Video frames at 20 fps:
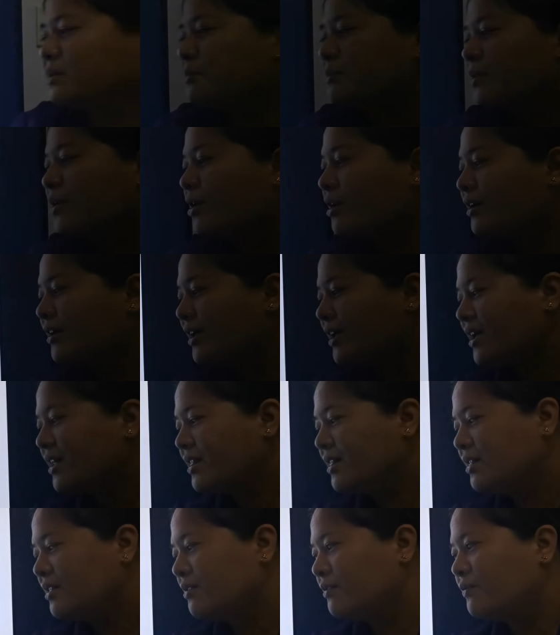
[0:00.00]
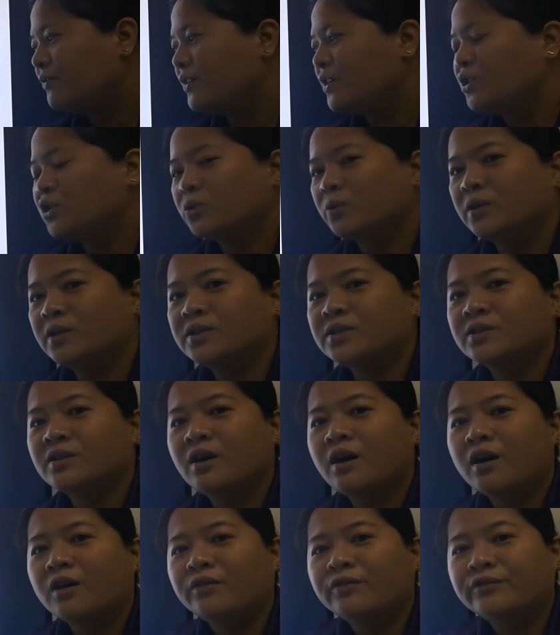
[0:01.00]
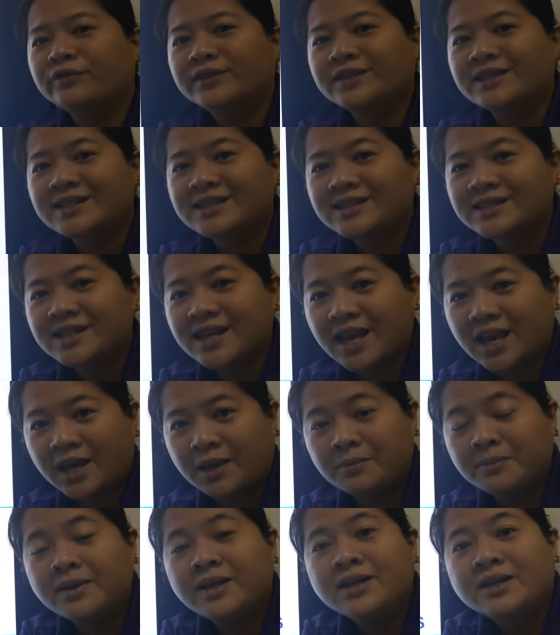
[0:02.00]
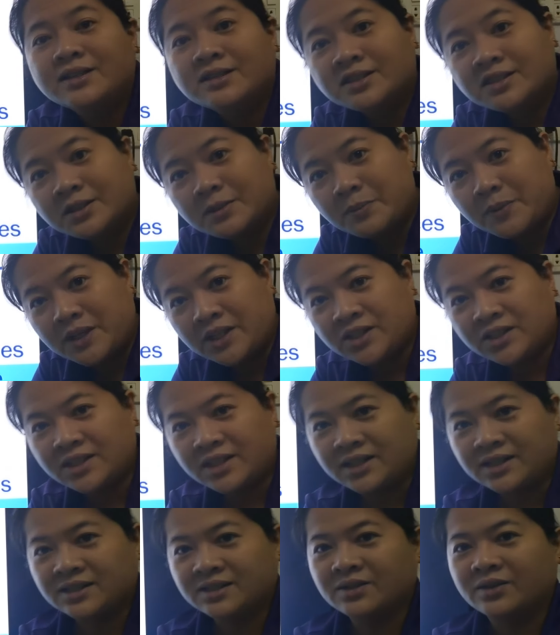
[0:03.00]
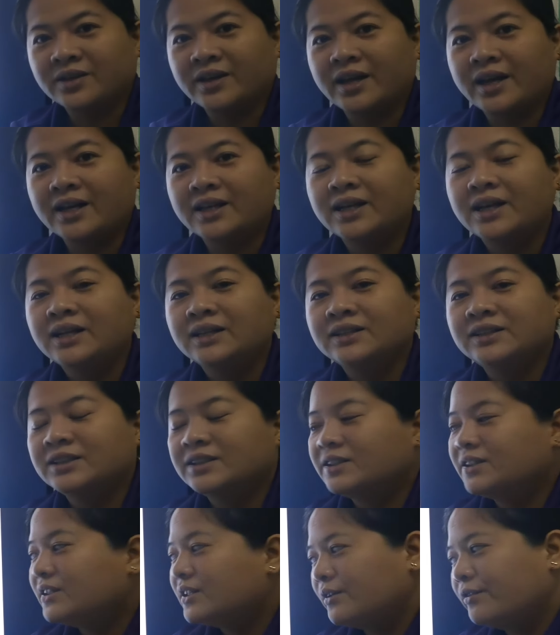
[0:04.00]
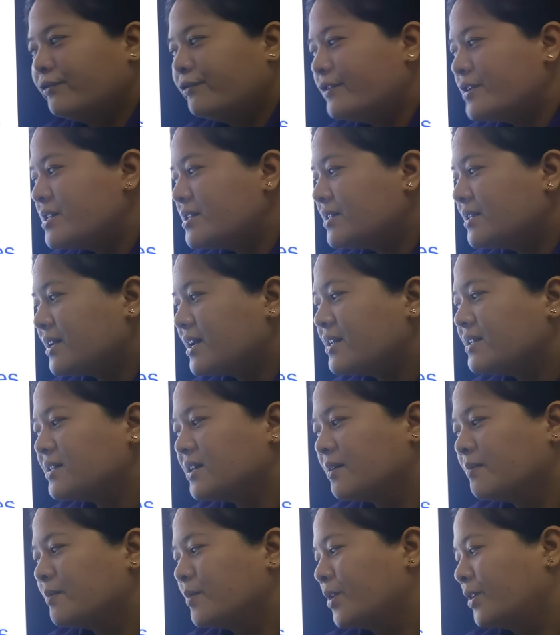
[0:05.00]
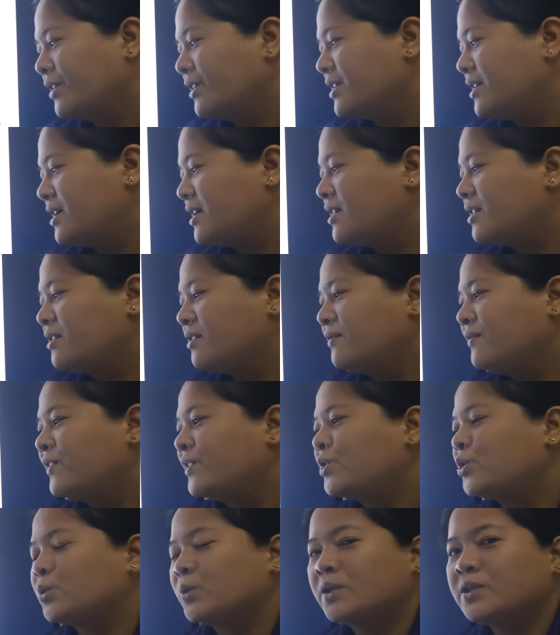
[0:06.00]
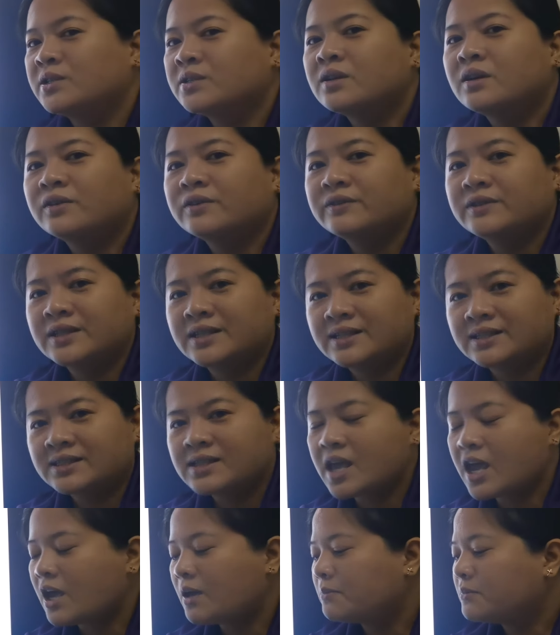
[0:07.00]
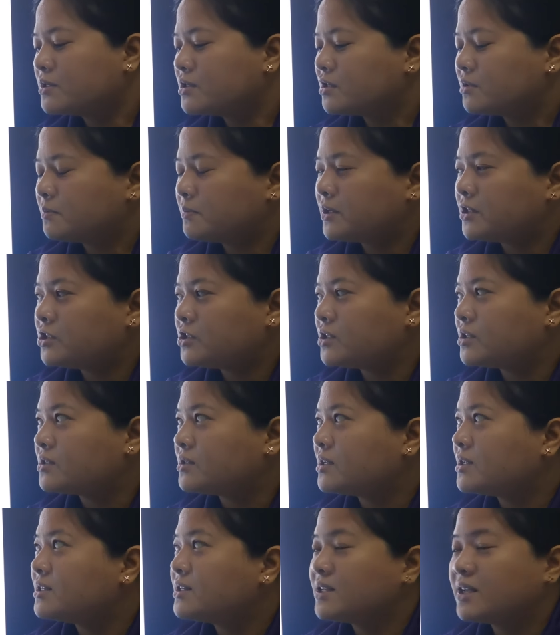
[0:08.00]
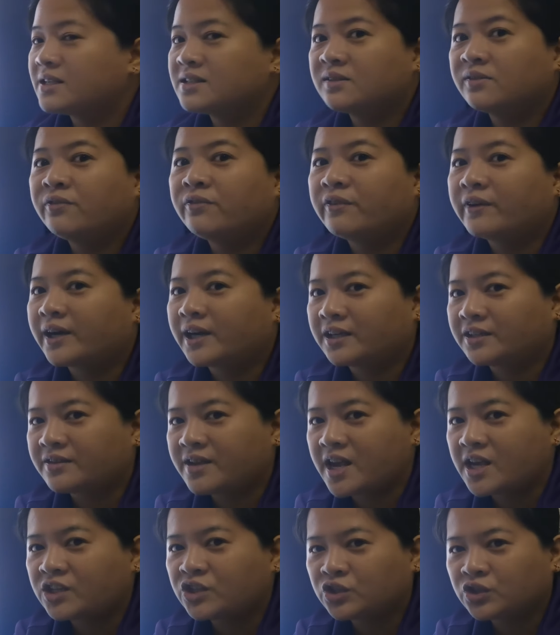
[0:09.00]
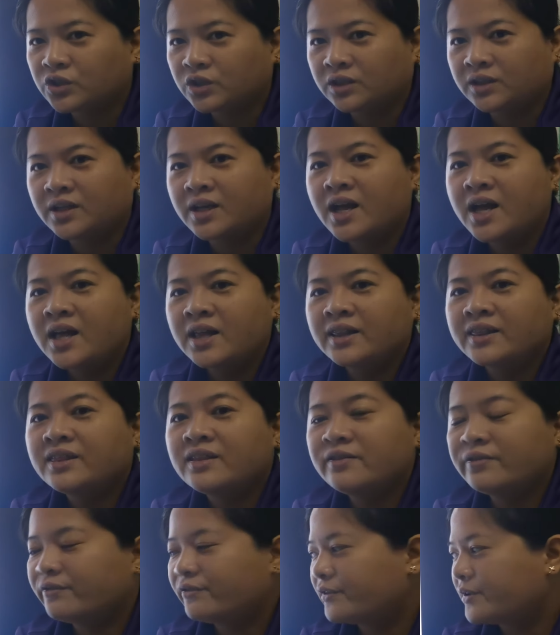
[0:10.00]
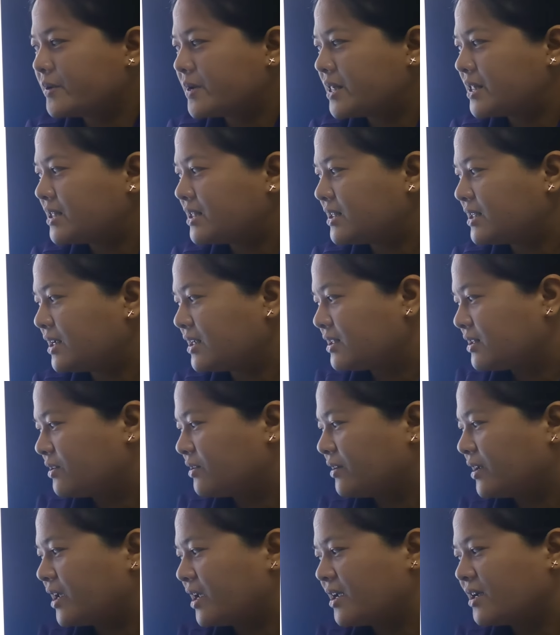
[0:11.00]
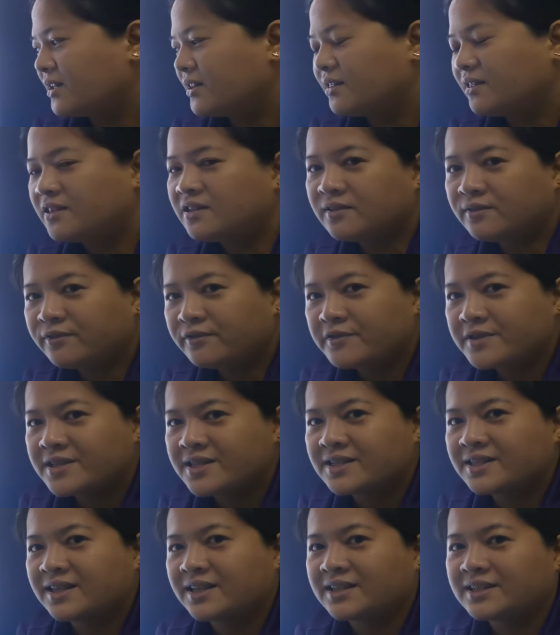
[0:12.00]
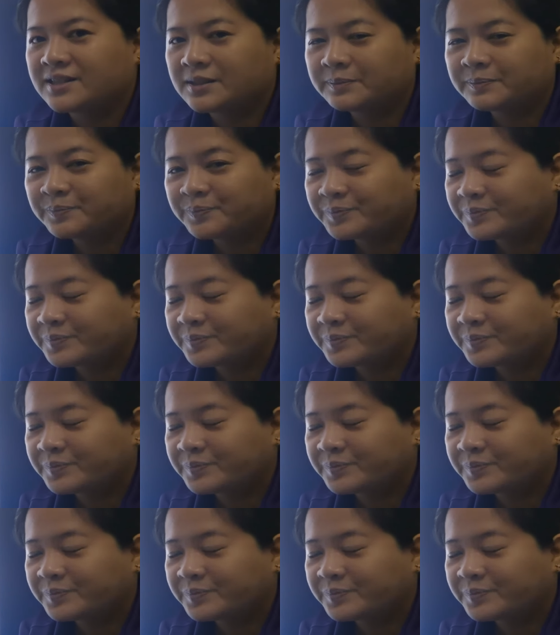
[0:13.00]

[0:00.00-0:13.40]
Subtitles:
among individuals of the same species, okay? The differences among the individuals of the same species. This is variation. Differences, okay? Differences.